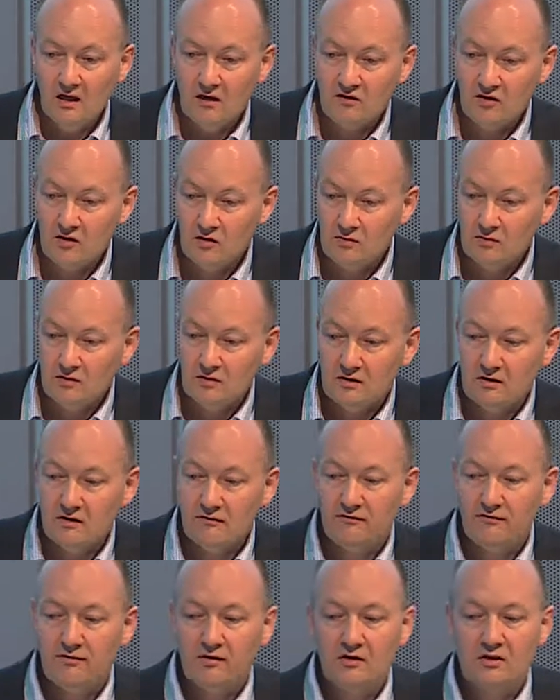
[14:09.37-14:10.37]
So the
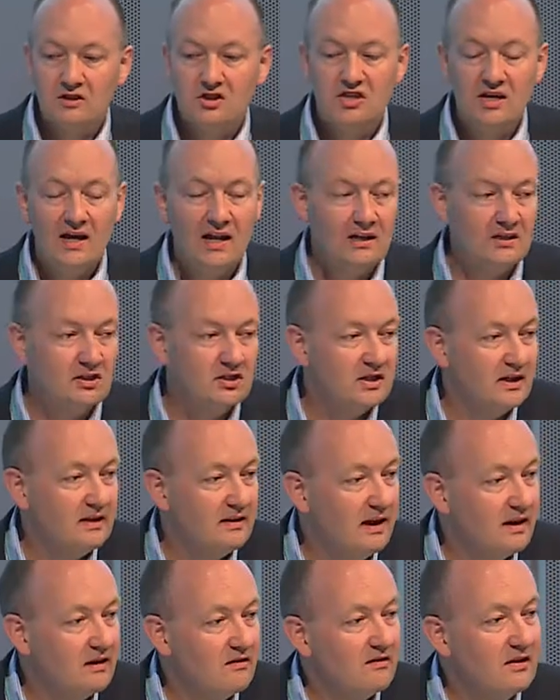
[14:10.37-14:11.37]
fourth challenge, and
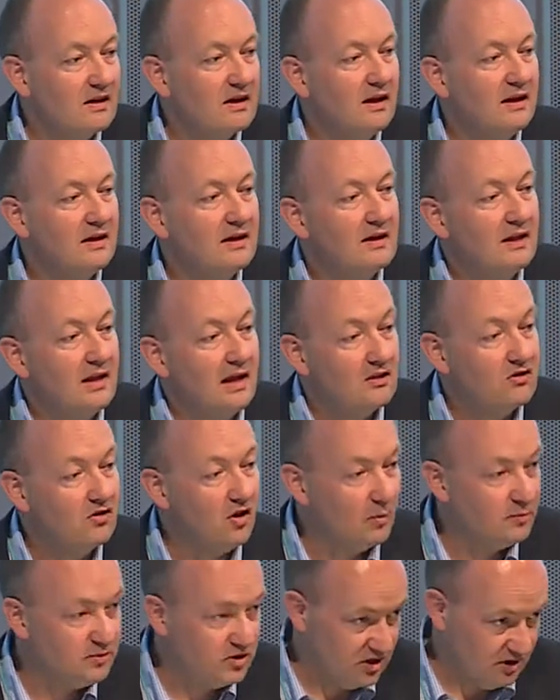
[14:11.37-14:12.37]
that is the clinical
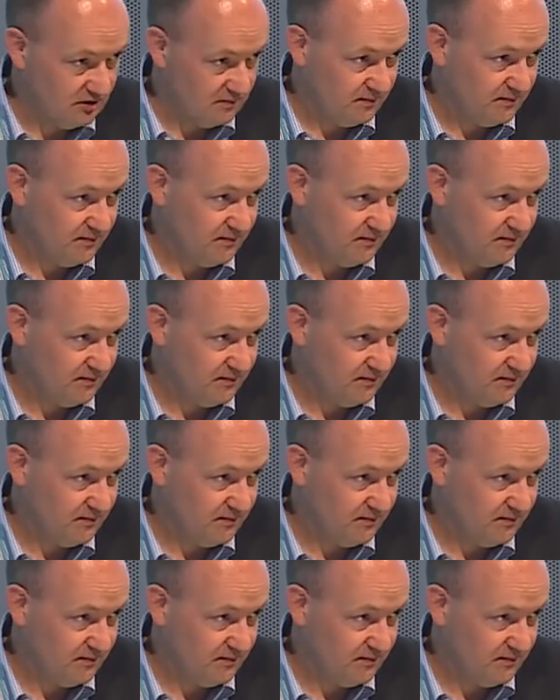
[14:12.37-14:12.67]
adoption.